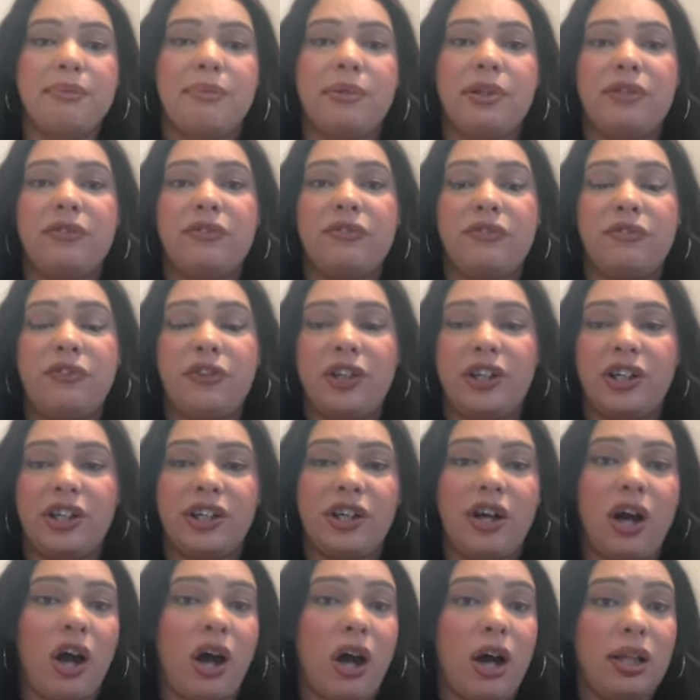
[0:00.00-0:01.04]
For
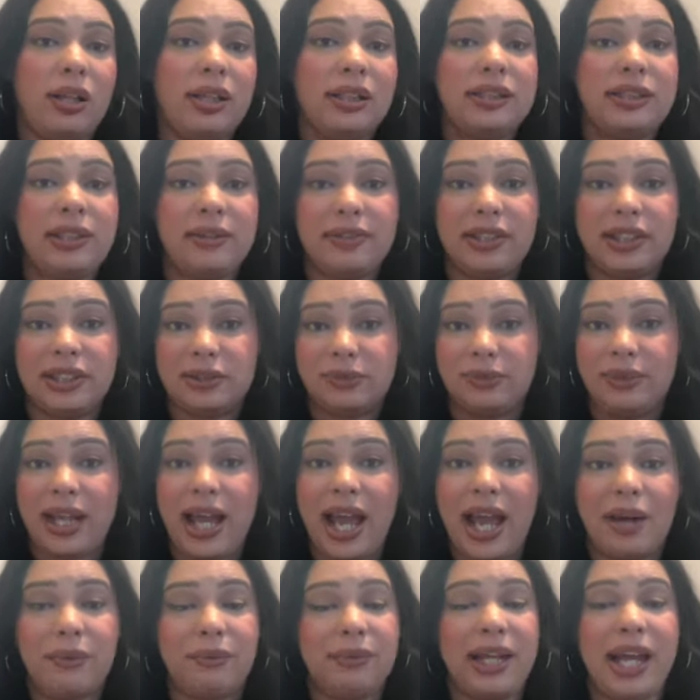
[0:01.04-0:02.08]
all the subjects we
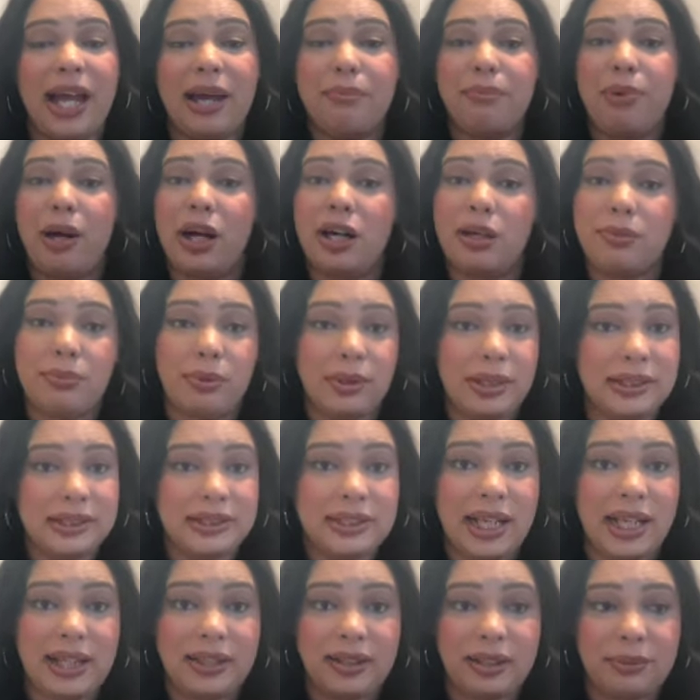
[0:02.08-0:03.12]
had PowerPoints
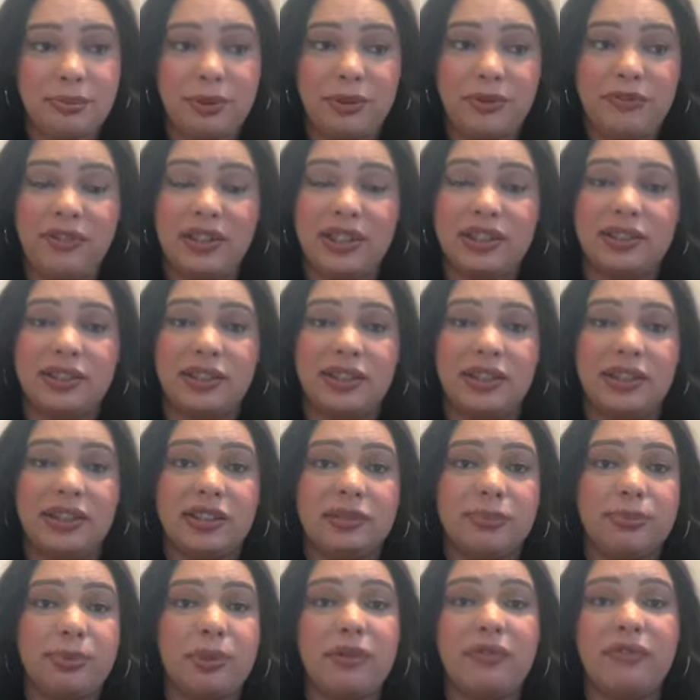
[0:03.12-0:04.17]
that the professors
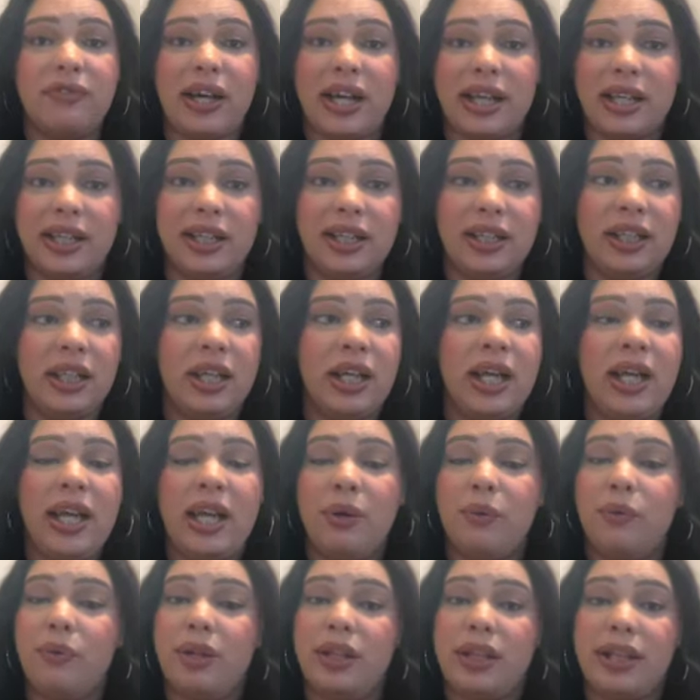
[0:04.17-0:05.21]
provided
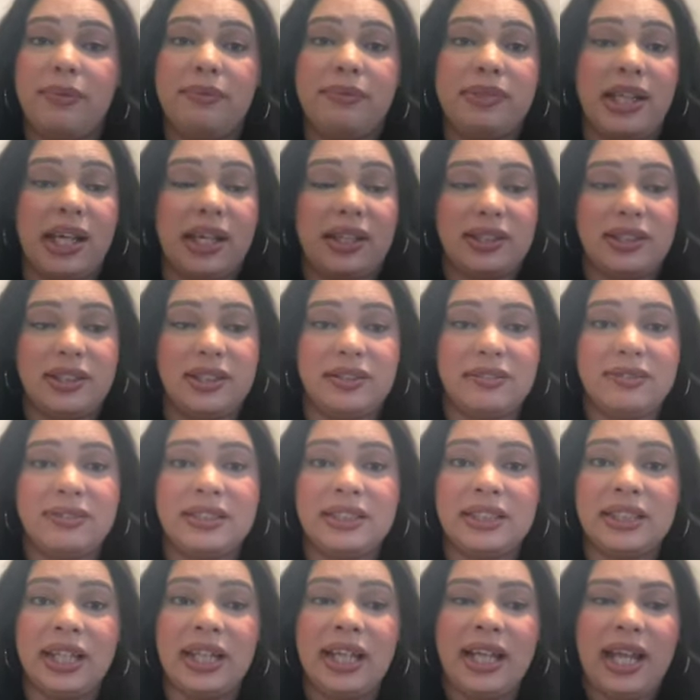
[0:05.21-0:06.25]
with objectives,
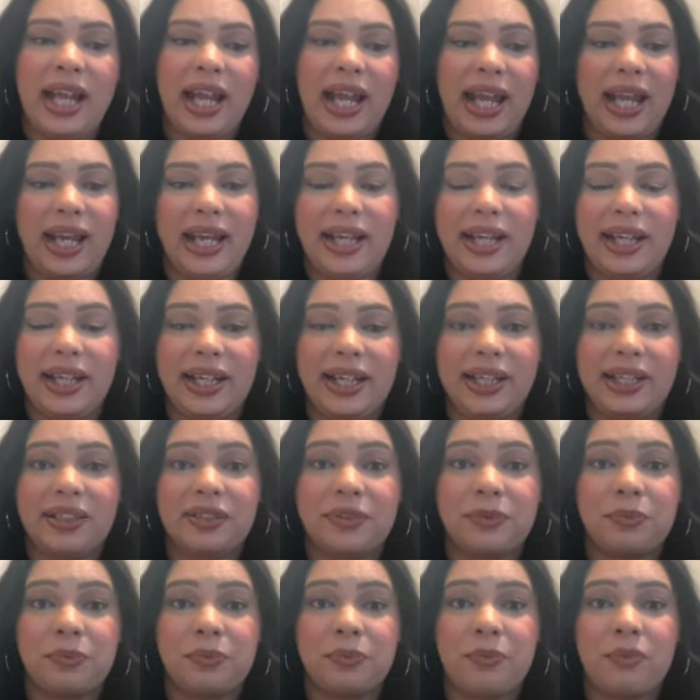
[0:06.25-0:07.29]
and
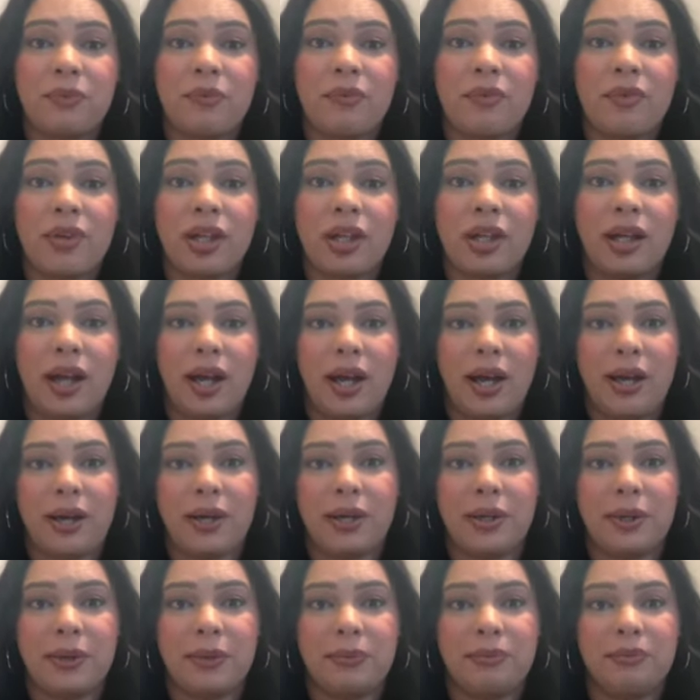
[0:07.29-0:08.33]

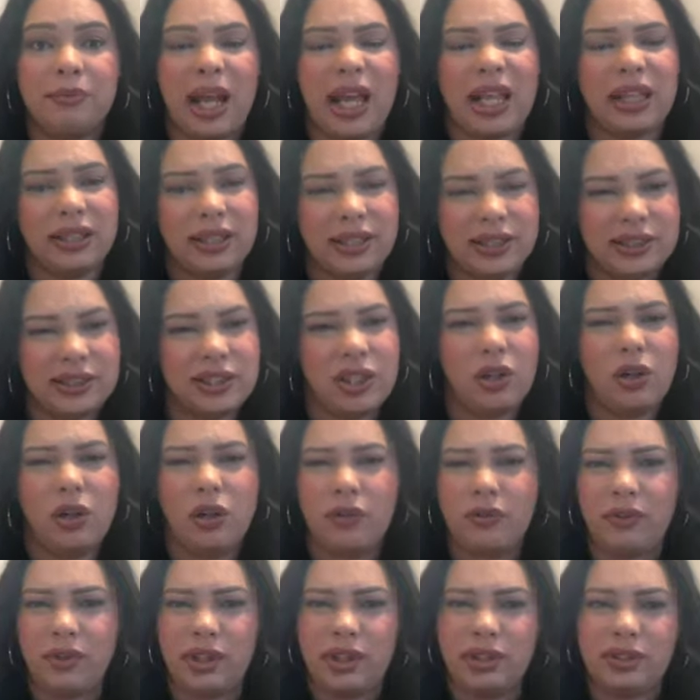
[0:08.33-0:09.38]
at least go
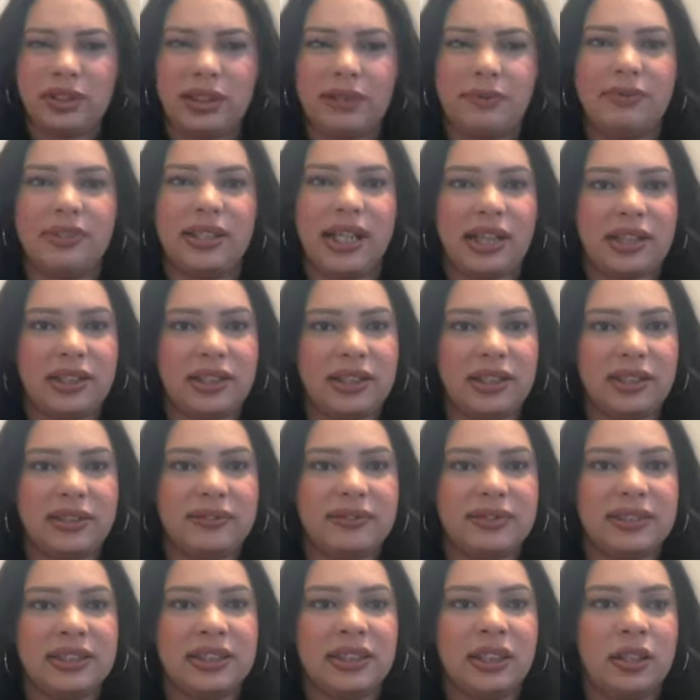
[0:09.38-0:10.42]
over those
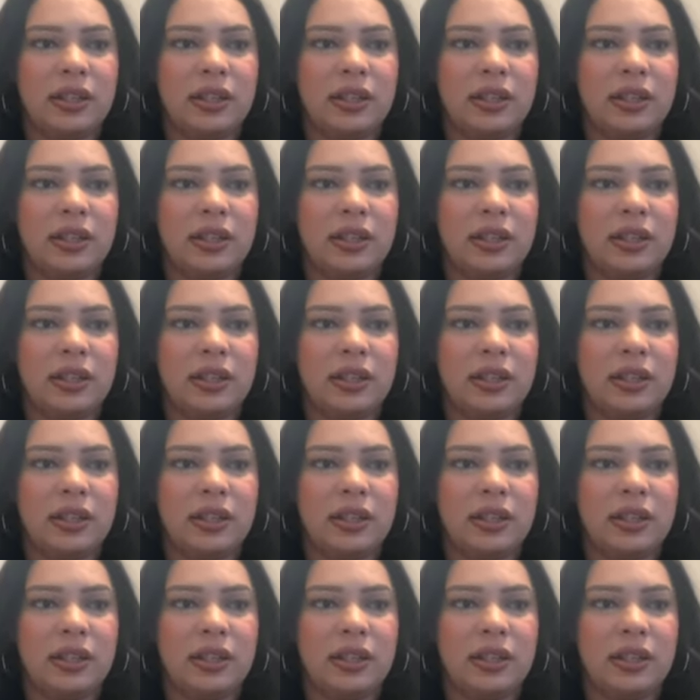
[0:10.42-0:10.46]
objectives